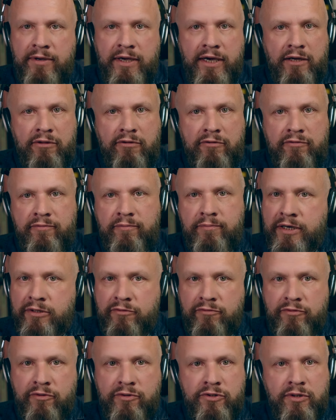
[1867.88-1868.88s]
kind of part
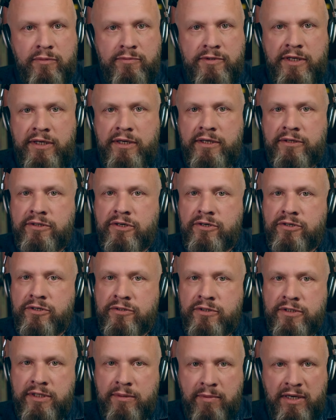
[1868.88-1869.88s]
of your terms and
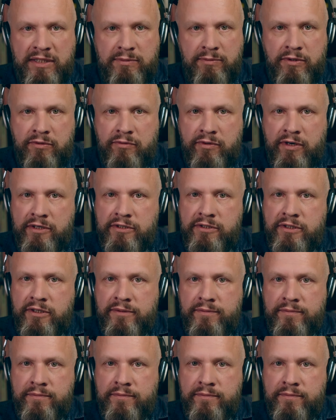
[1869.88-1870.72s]
conditions, it must be in writing.